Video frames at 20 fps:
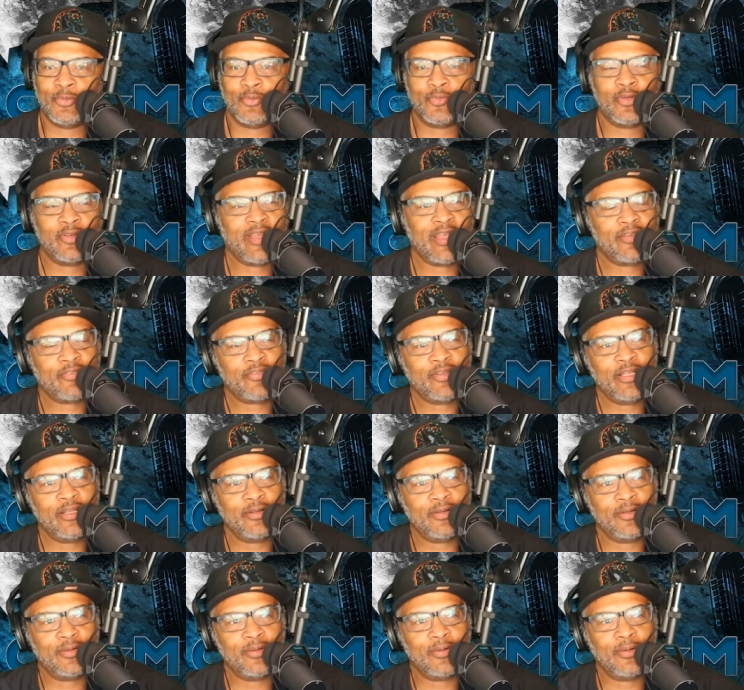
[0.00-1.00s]
Was I
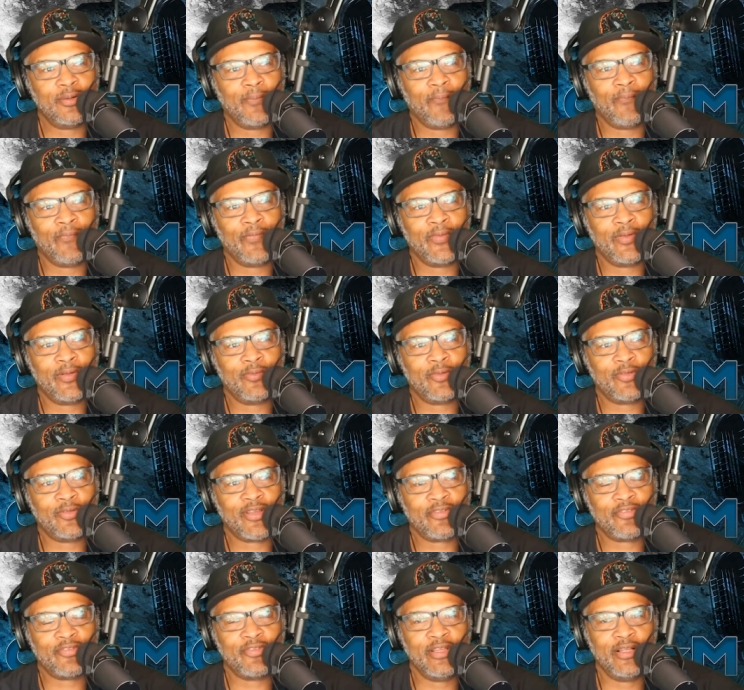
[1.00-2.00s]
still? Uh, was
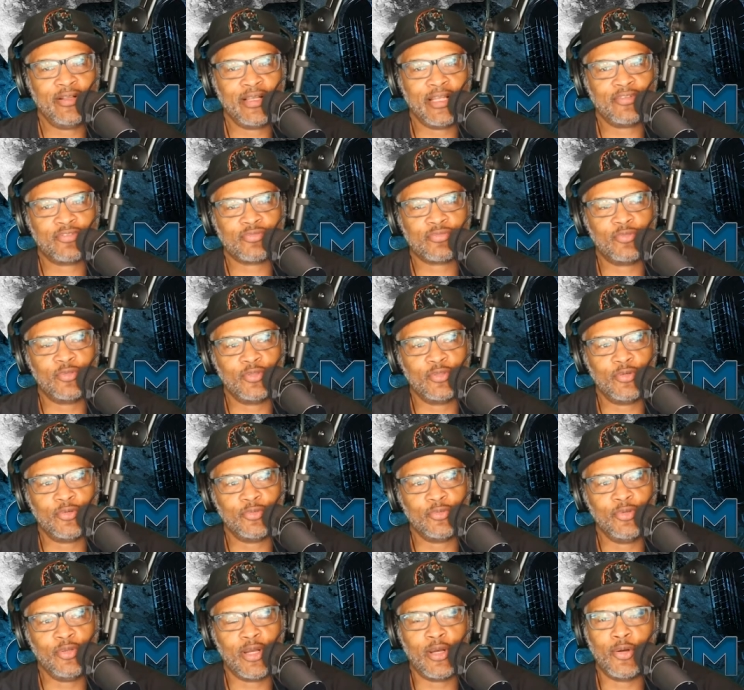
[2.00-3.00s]
I still at
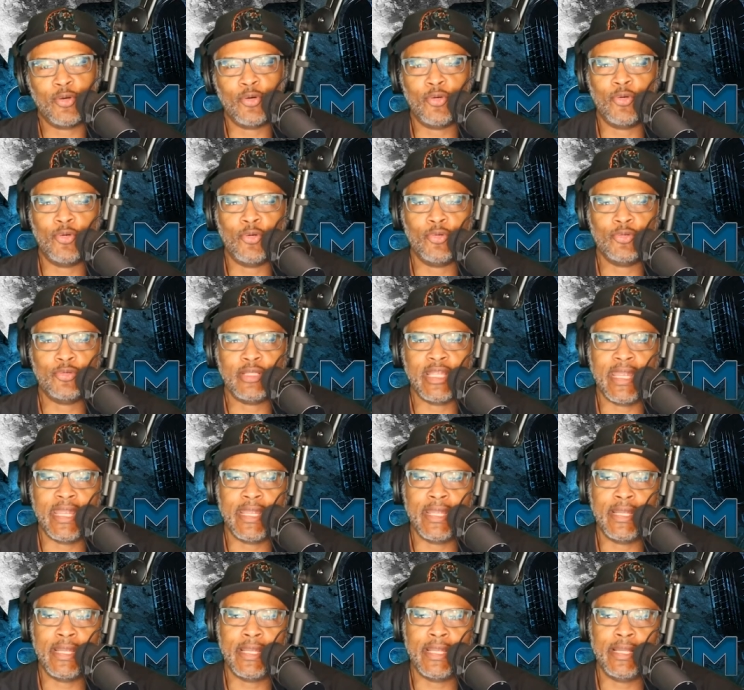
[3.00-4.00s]
Schugel? No.
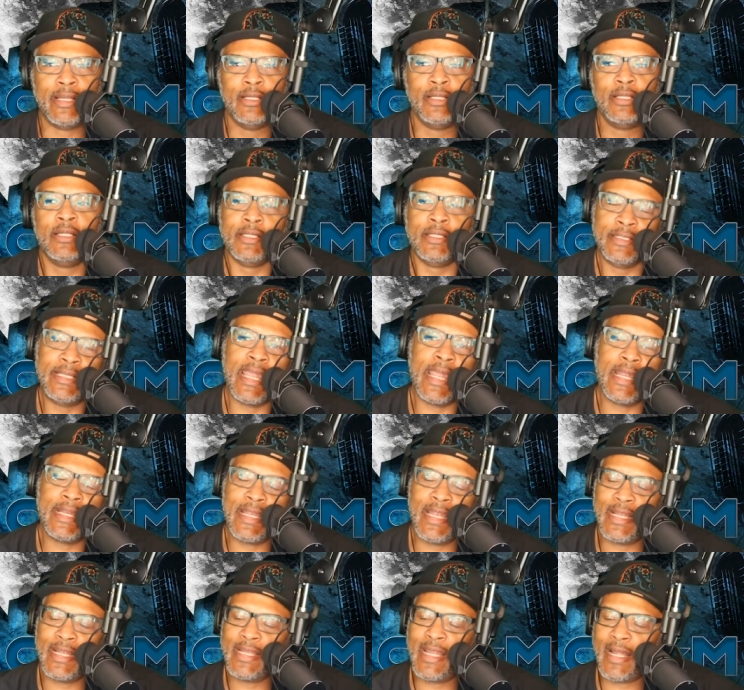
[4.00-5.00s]
Yeah. Yeah.
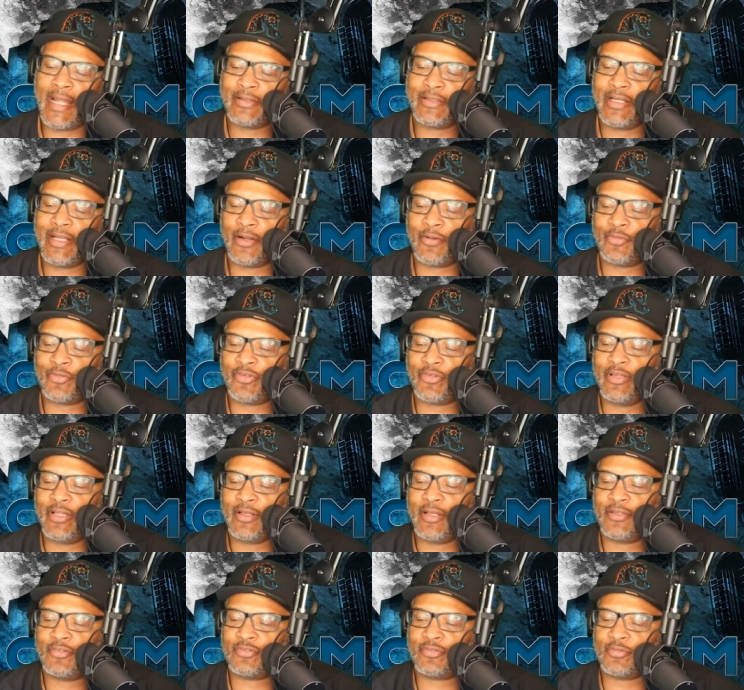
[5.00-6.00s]
Yeah. Yeah. I think I was
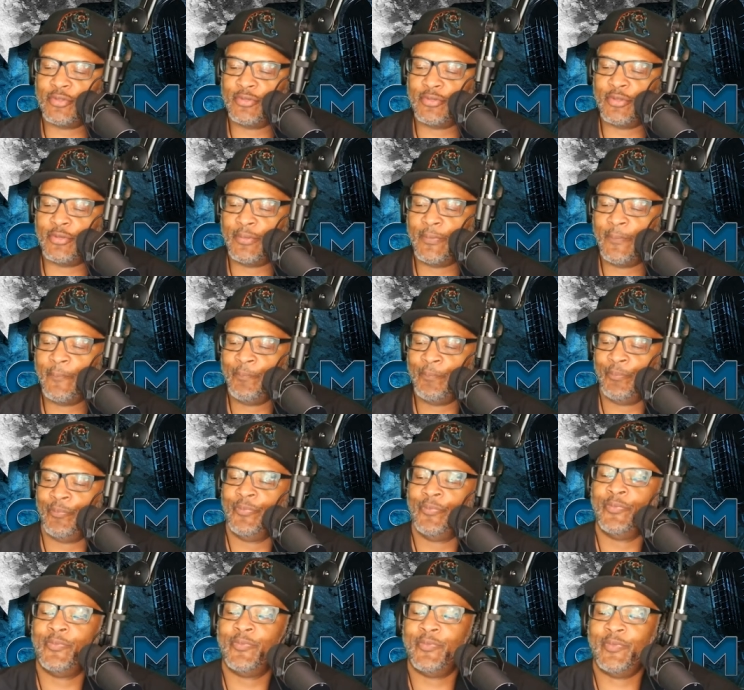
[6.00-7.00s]
still. Yeah, you Schugel. were.
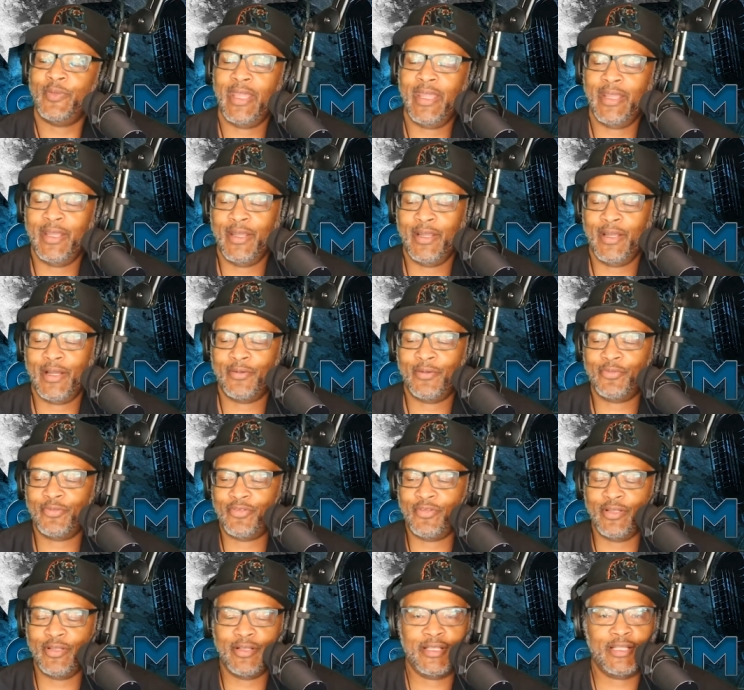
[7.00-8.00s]
Yeah, I was
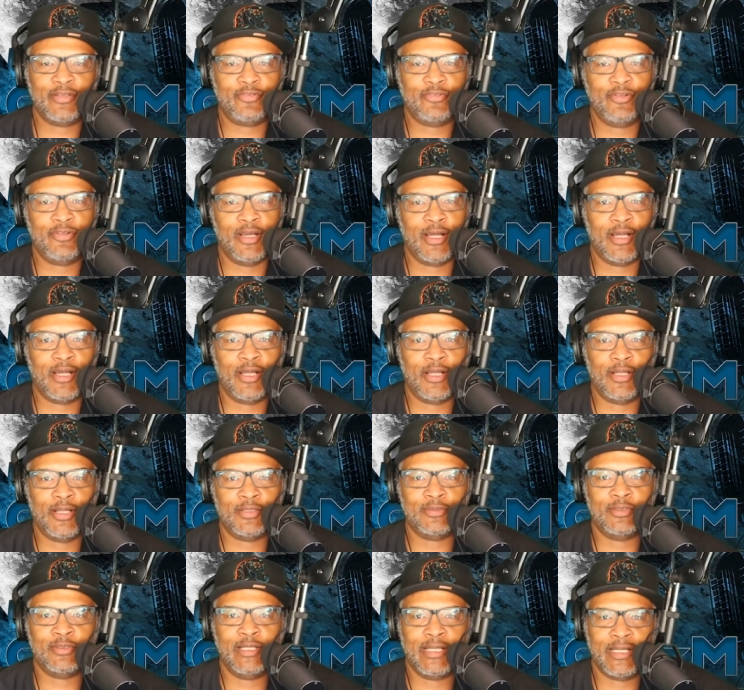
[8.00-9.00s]
still at
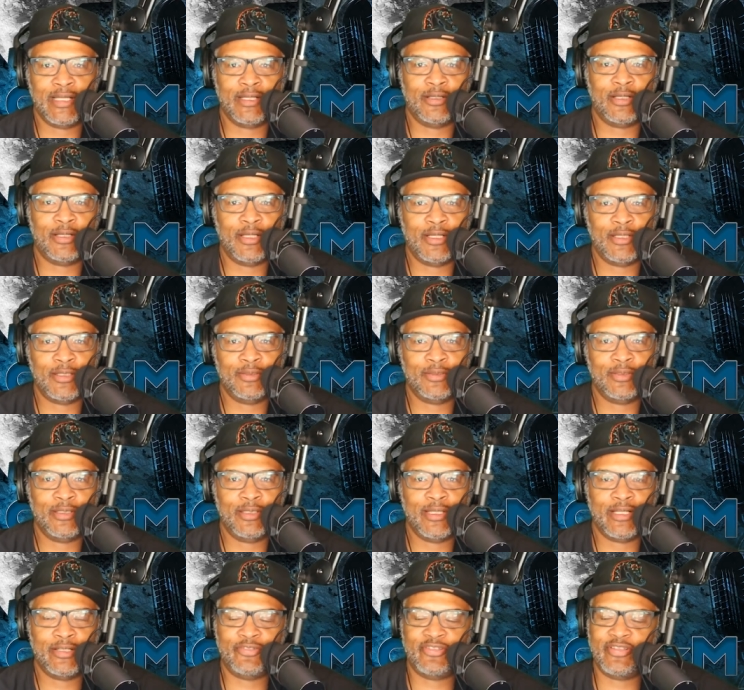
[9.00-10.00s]
uh at uh
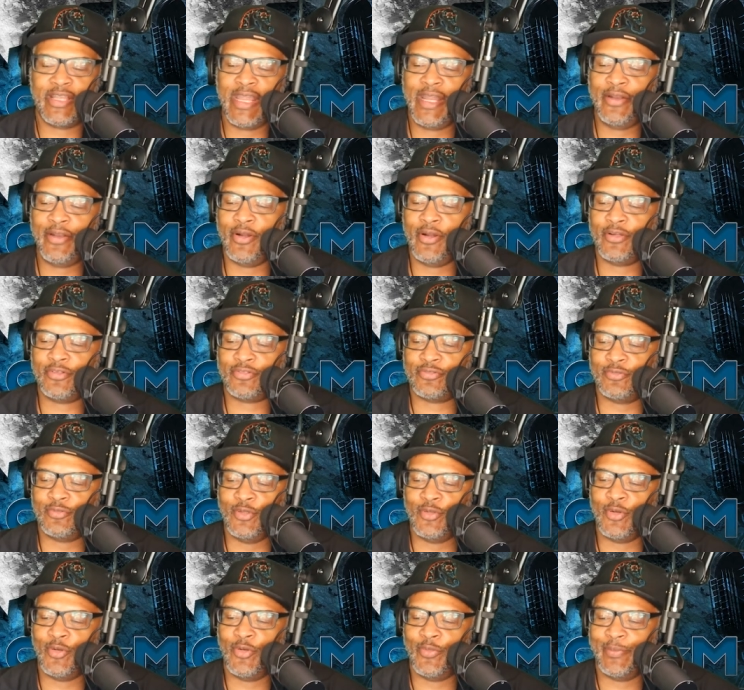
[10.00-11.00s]
at J and R
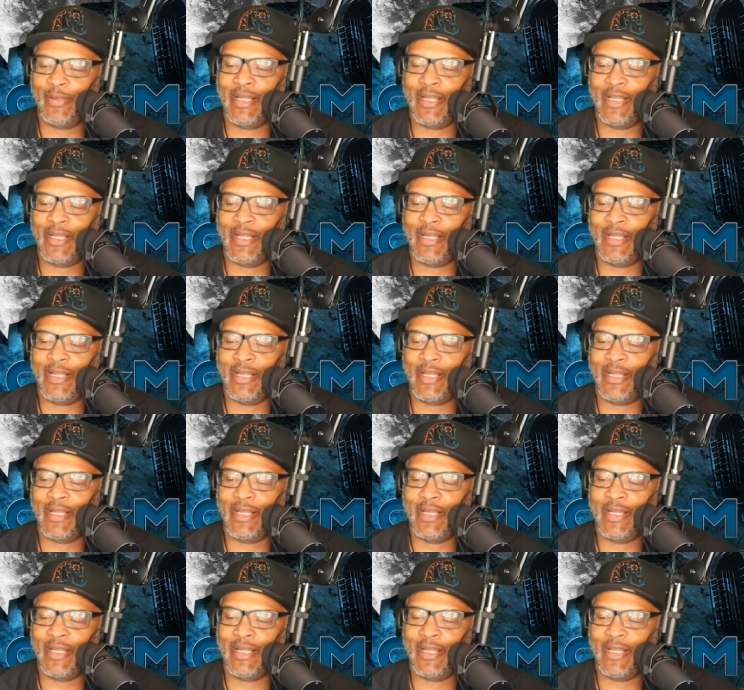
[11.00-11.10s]
Schugel.